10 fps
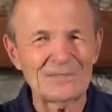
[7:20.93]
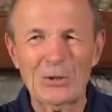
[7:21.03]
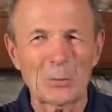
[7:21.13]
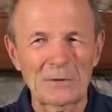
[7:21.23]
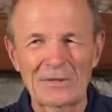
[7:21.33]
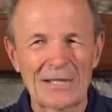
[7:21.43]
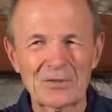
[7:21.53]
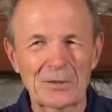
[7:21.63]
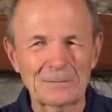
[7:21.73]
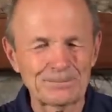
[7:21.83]
You don't need that
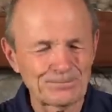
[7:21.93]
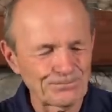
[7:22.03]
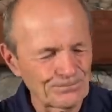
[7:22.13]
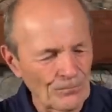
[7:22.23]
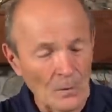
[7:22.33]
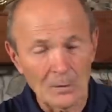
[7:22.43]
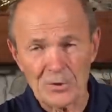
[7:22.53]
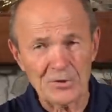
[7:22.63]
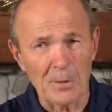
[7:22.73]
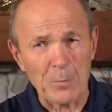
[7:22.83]
skill. It
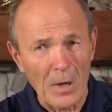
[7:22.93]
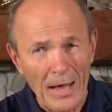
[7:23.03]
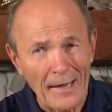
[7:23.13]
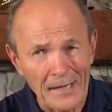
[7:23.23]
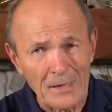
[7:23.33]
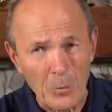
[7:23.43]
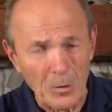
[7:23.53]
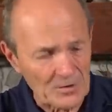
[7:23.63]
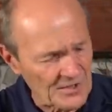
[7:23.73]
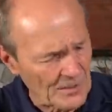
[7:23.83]
doesn't apply
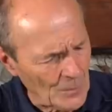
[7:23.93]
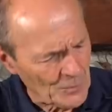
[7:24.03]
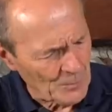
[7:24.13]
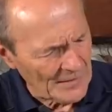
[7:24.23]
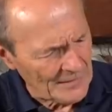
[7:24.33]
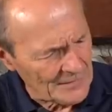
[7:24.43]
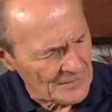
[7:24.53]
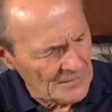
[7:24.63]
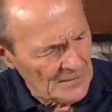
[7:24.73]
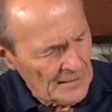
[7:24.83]
anymore to single hose
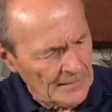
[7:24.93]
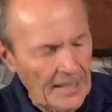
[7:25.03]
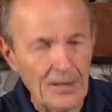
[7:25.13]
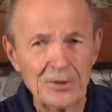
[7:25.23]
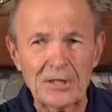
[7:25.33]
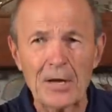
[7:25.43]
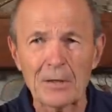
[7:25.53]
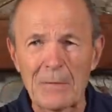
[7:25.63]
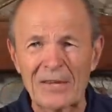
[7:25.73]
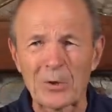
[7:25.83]
regulators. Now here's
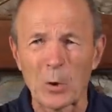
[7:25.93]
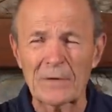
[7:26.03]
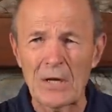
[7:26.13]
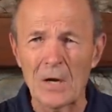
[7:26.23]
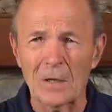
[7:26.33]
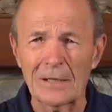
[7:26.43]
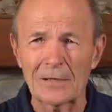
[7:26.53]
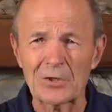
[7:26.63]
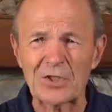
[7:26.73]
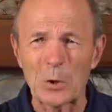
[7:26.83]
another method over here.
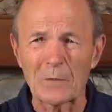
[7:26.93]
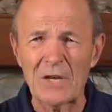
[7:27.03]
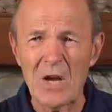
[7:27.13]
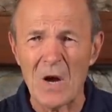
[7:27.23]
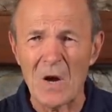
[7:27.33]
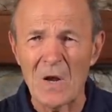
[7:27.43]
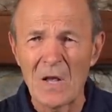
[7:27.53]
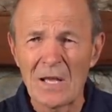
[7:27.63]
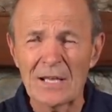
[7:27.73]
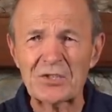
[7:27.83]
Another skill over here.
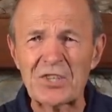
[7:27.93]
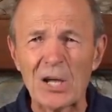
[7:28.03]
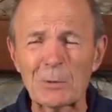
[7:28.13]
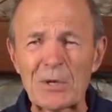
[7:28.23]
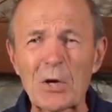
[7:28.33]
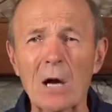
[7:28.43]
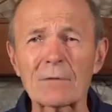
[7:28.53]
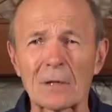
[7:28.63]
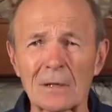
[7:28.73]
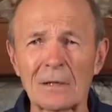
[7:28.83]
This is how to
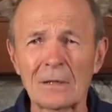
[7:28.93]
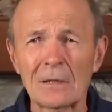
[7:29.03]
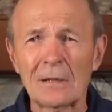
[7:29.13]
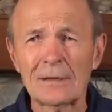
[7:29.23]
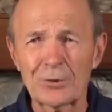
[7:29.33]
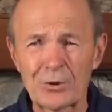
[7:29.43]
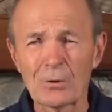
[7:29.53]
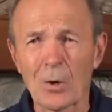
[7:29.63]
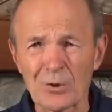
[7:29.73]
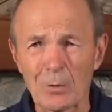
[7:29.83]
recover your
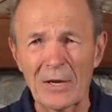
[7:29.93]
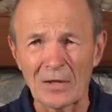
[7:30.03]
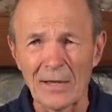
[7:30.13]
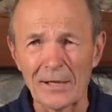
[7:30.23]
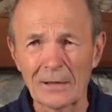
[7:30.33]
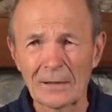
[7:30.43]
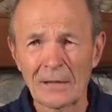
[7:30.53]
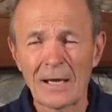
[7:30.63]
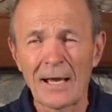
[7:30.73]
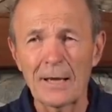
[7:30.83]
two hose regulator.
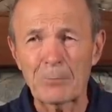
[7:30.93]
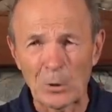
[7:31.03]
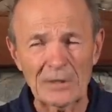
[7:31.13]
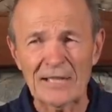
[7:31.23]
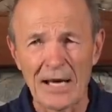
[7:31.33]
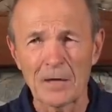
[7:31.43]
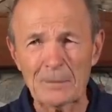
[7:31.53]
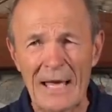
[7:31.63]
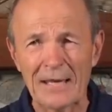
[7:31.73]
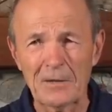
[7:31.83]
Pull it down,
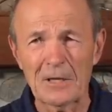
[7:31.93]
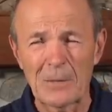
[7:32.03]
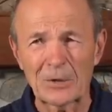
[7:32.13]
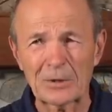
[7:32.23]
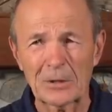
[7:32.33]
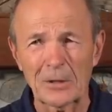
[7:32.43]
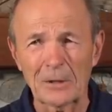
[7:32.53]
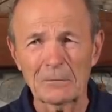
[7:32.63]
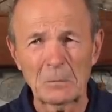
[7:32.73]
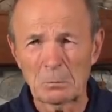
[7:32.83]
back into your mouth, and clear
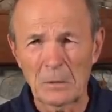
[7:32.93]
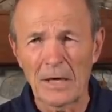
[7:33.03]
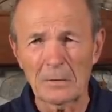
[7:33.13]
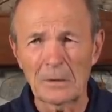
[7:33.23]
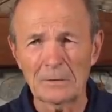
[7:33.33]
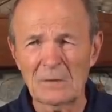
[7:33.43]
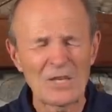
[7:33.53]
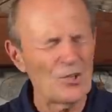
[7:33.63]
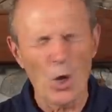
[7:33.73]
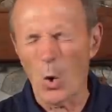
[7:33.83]
it. That right?
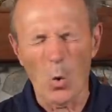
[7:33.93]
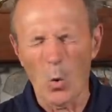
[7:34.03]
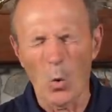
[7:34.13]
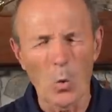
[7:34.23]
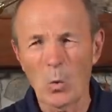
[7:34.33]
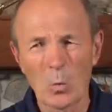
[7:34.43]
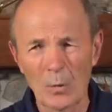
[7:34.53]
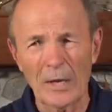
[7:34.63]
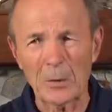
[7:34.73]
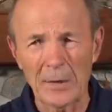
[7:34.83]
No.
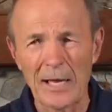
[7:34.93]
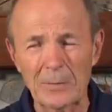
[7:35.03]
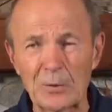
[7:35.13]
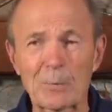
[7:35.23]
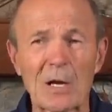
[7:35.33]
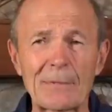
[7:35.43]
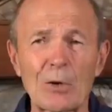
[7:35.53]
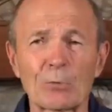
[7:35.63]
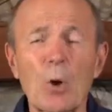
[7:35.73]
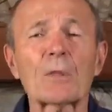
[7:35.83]
Not going to happen. You probably
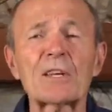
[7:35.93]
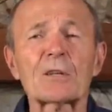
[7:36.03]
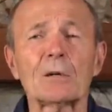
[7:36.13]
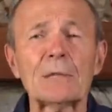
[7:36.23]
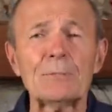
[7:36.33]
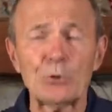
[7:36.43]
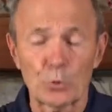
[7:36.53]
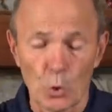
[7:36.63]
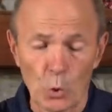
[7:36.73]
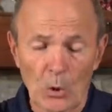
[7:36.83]
don't know this, or maybe
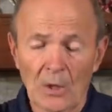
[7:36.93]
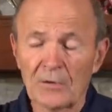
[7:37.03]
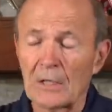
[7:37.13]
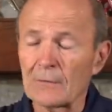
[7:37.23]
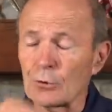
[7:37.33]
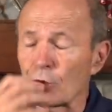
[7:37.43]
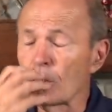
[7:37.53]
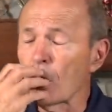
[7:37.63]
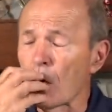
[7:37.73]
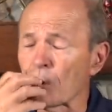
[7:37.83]
you do, that if a
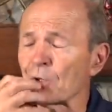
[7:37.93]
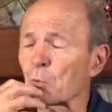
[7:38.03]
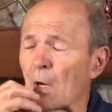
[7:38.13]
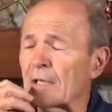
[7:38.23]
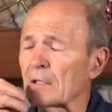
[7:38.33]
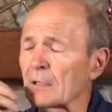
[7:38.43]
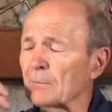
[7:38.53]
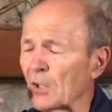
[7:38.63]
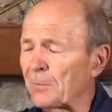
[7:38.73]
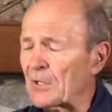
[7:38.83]
two hose regulator
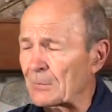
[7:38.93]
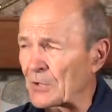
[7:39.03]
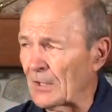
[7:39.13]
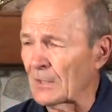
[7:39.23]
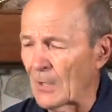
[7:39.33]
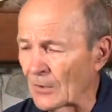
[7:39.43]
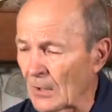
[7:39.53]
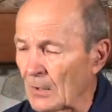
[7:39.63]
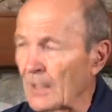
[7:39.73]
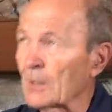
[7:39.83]
mouthpiece comes out of your mouth,
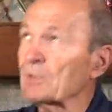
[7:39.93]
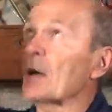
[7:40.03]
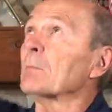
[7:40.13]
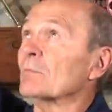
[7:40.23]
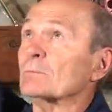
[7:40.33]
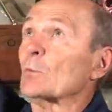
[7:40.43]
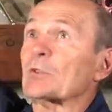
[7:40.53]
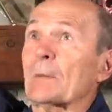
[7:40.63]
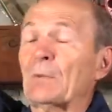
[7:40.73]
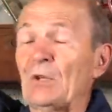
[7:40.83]
it goes up. It
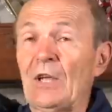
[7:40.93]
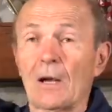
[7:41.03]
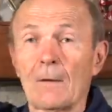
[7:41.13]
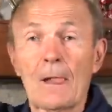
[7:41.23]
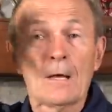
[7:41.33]
goes up in the air.